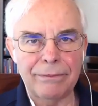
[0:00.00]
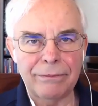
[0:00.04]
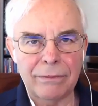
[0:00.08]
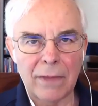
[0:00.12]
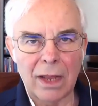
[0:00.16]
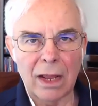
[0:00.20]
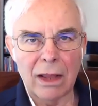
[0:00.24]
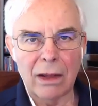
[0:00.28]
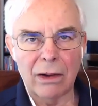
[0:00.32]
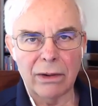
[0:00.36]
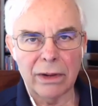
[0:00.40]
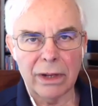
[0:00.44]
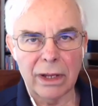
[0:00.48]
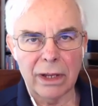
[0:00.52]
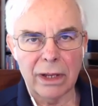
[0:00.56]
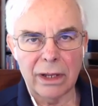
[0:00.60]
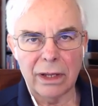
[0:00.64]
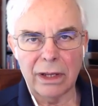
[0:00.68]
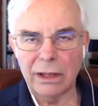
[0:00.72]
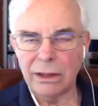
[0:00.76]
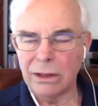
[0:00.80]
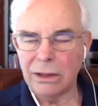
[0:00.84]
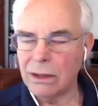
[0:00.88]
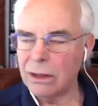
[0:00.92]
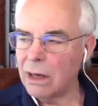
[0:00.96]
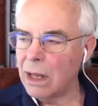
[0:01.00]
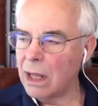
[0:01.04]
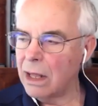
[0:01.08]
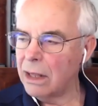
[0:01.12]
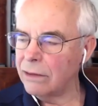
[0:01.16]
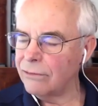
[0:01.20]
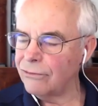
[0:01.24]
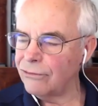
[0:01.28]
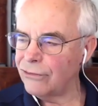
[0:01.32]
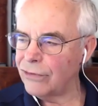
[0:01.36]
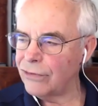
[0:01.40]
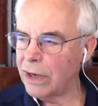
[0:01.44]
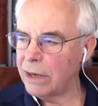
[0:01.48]
Okay, and a
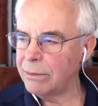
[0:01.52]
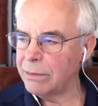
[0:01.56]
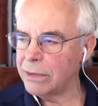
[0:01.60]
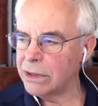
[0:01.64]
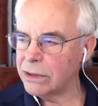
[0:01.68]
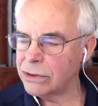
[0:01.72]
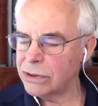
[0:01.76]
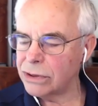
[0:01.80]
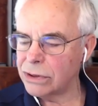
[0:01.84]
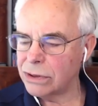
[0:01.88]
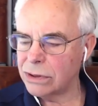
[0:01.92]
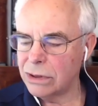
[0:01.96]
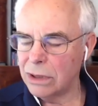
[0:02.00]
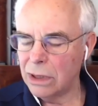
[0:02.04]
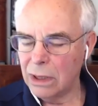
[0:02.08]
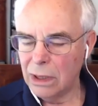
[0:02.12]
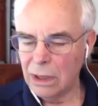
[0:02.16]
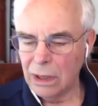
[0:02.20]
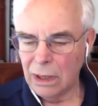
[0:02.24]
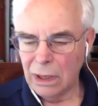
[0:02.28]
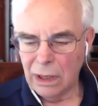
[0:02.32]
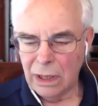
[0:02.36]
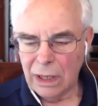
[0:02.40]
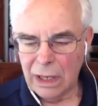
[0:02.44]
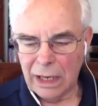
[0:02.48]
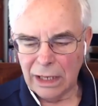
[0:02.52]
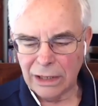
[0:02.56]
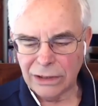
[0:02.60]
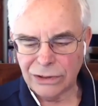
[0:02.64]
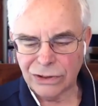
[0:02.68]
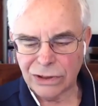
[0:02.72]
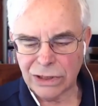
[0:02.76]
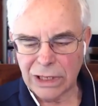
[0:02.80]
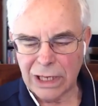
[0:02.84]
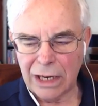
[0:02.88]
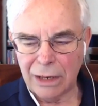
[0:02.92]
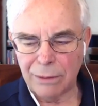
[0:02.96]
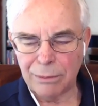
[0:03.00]
famous
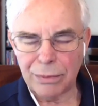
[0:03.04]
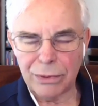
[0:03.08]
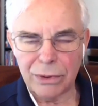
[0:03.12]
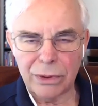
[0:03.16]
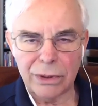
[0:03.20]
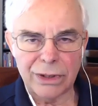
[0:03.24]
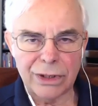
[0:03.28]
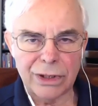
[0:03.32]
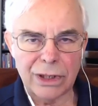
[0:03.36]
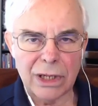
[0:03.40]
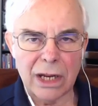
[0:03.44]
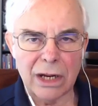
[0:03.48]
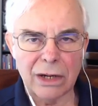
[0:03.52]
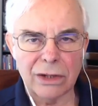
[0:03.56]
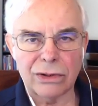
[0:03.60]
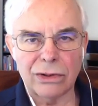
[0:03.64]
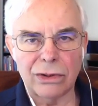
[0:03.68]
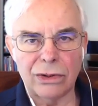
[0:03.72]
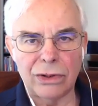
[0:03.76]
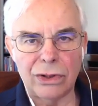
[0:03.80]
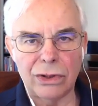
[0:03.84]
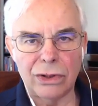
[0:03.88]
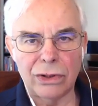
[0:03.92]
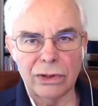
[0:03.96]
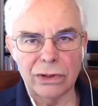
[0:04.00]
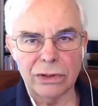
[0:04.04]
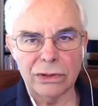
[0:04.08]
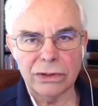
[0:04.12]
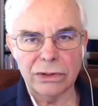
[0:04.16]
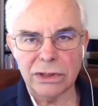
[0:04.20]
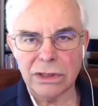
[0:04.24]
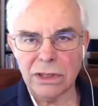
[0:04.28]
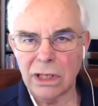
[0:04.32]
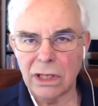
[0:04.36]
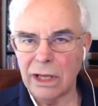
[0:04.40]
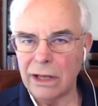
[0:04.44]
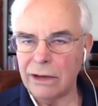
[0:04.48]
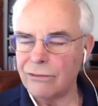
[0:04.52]
example in Doctor Jung's
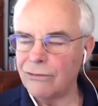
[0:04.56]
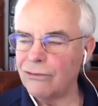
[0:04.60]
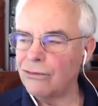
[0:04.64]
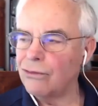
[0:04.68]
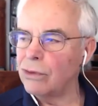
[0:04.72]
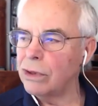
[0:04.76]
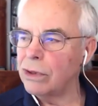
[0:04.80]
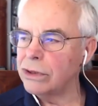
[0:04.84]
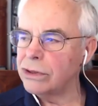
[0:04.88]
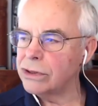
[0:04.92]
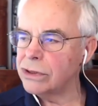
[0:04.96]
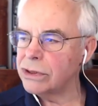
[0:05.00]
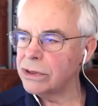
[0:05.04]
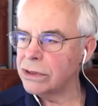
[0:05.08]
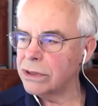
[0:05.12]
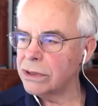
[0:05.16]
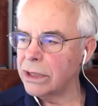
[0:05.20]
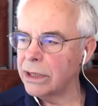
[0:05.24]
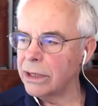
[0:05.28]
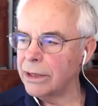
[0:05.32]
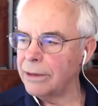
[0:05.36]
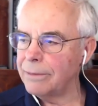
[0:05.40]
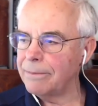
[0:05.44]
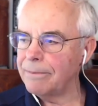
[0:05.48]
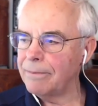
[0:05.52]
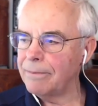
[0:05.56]
life was uh,